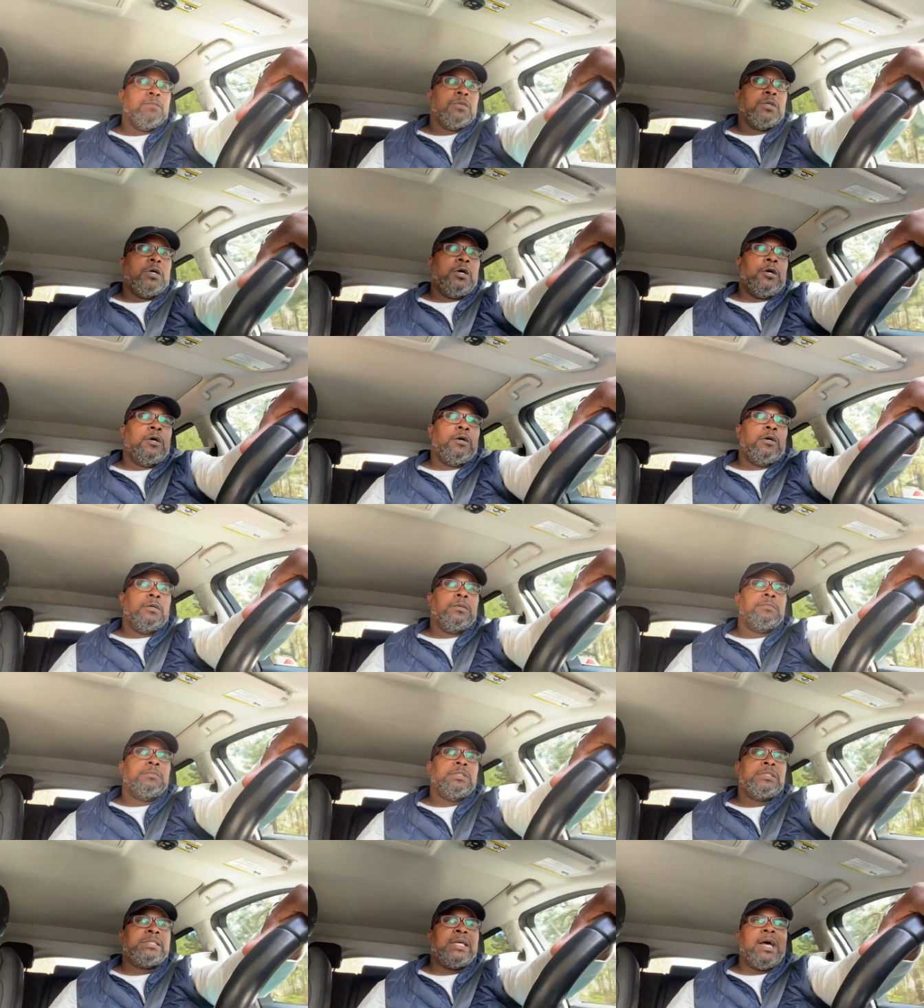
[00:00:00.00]

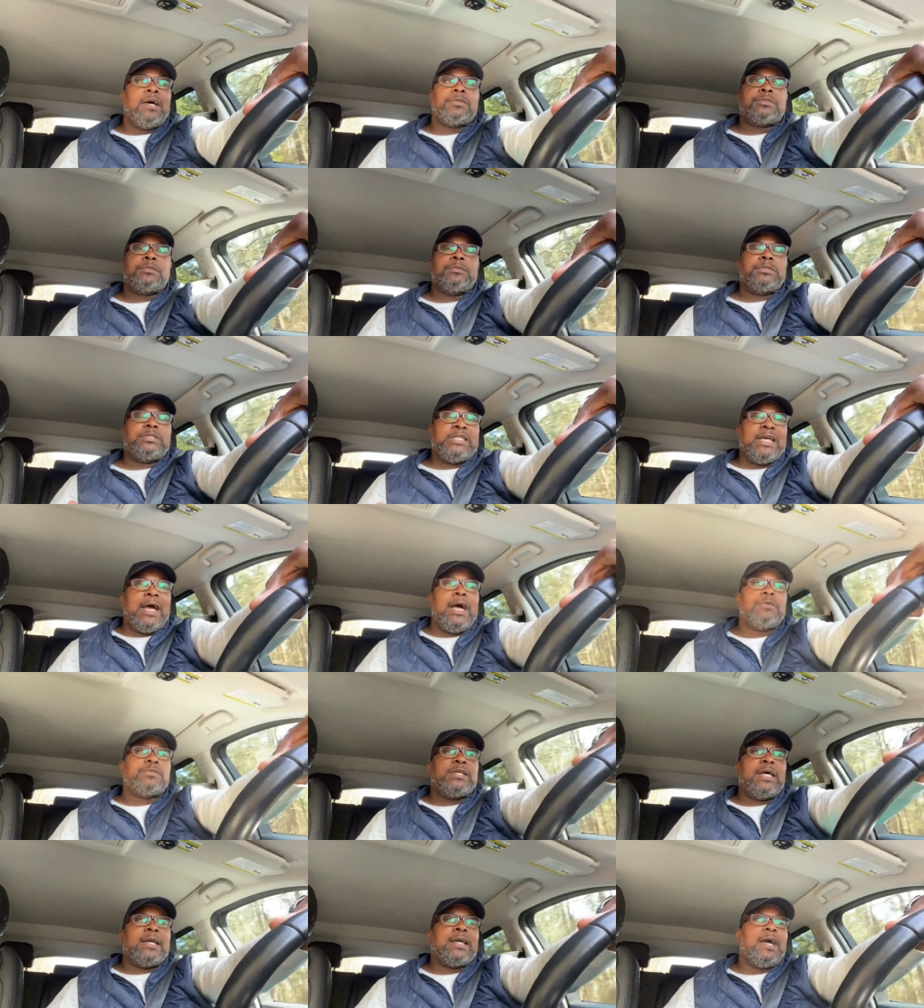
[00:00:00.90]
Um, child
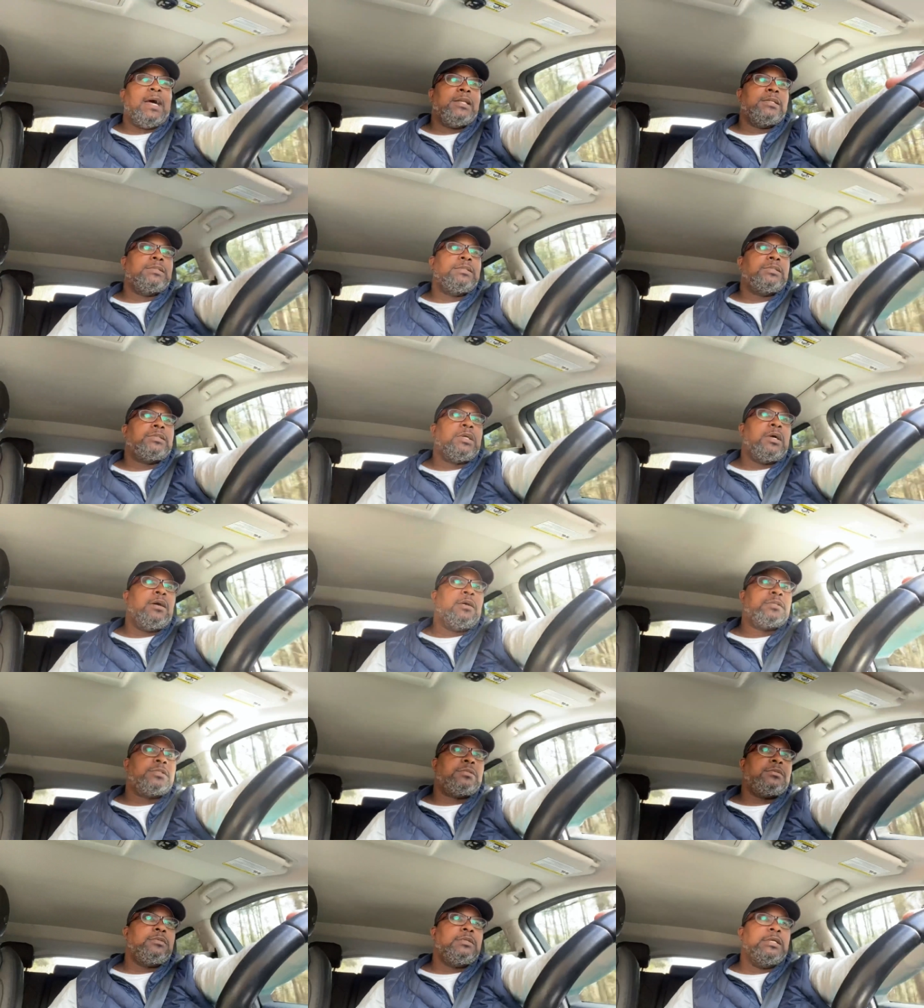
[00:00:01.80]
psychology
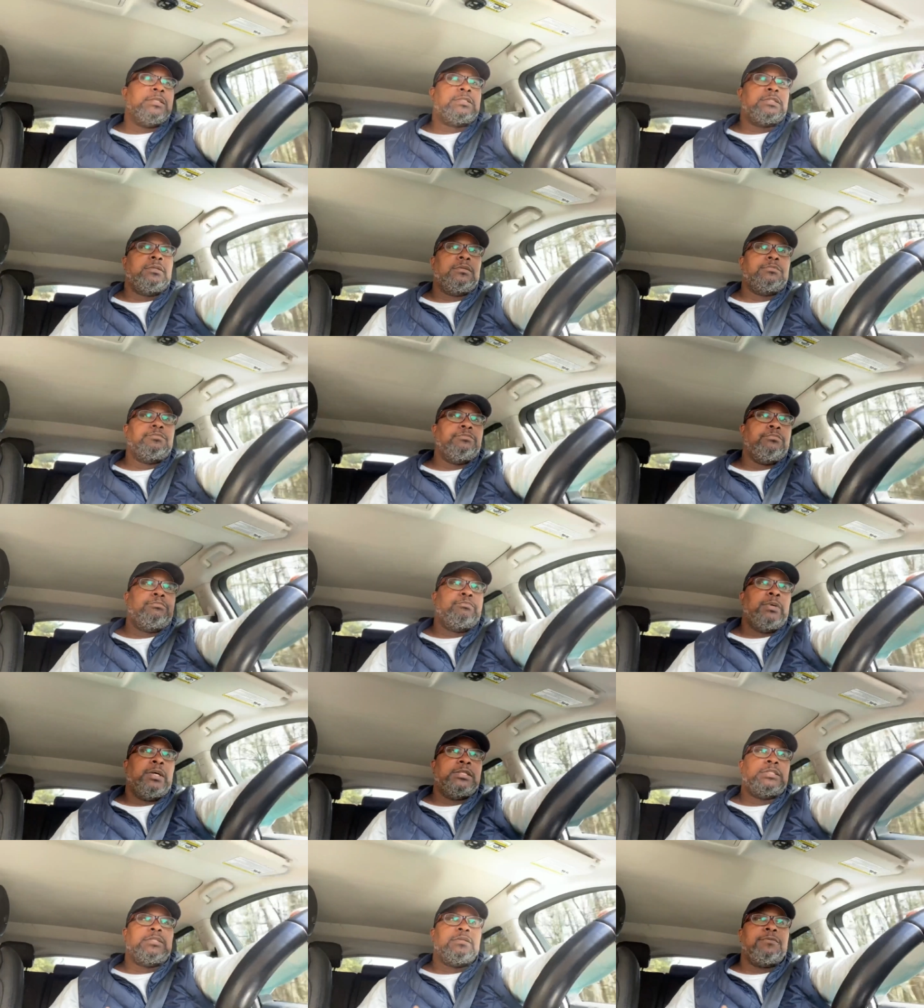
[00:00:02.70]
talks, it's a
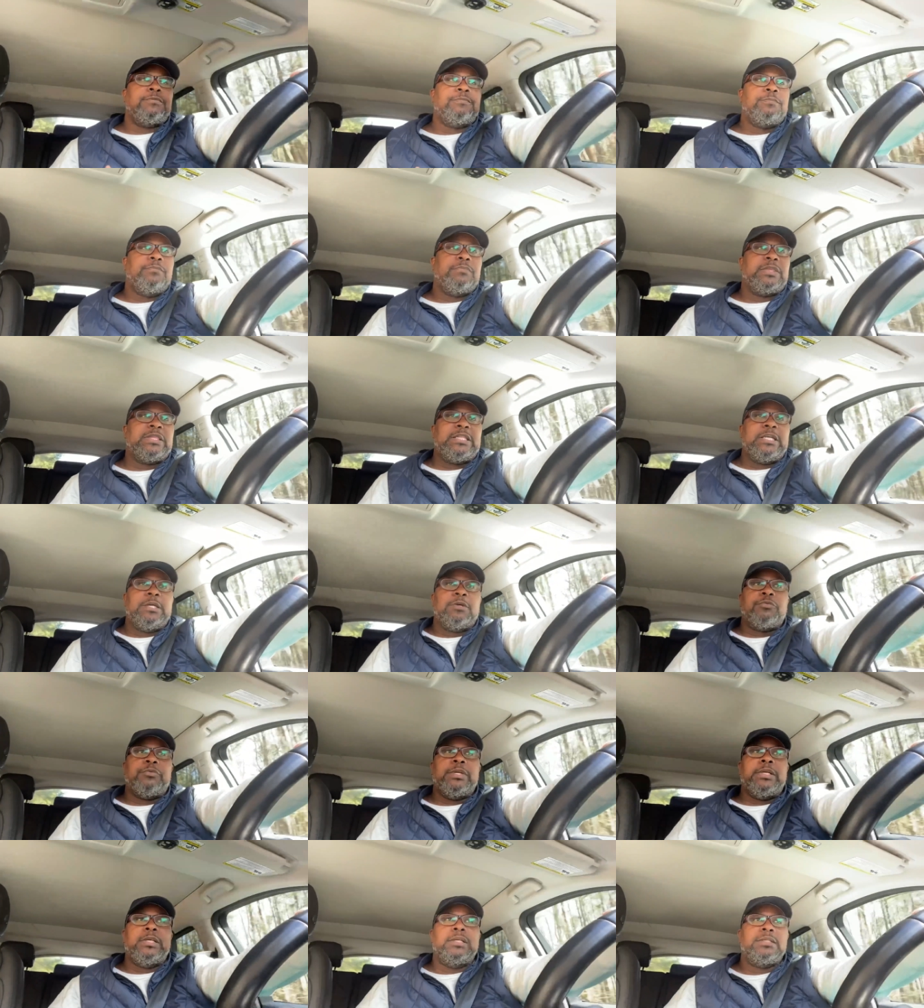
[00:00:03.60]
bunch of
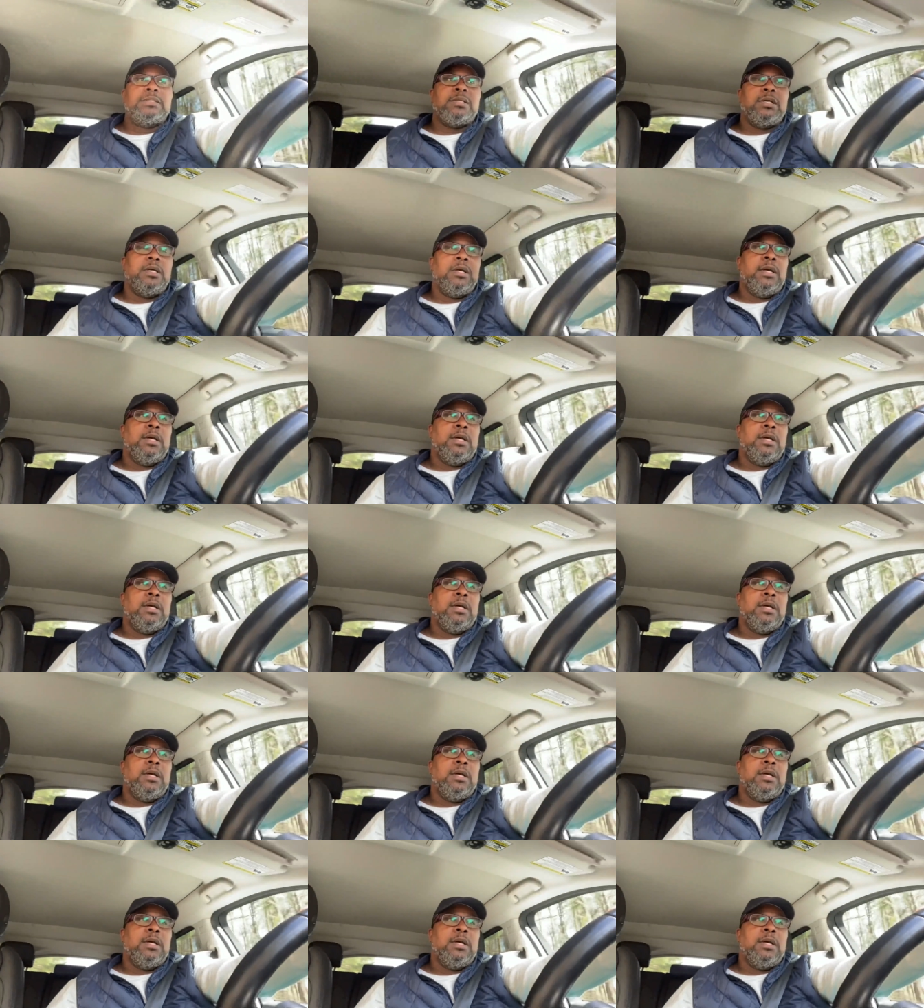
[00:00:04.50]
theories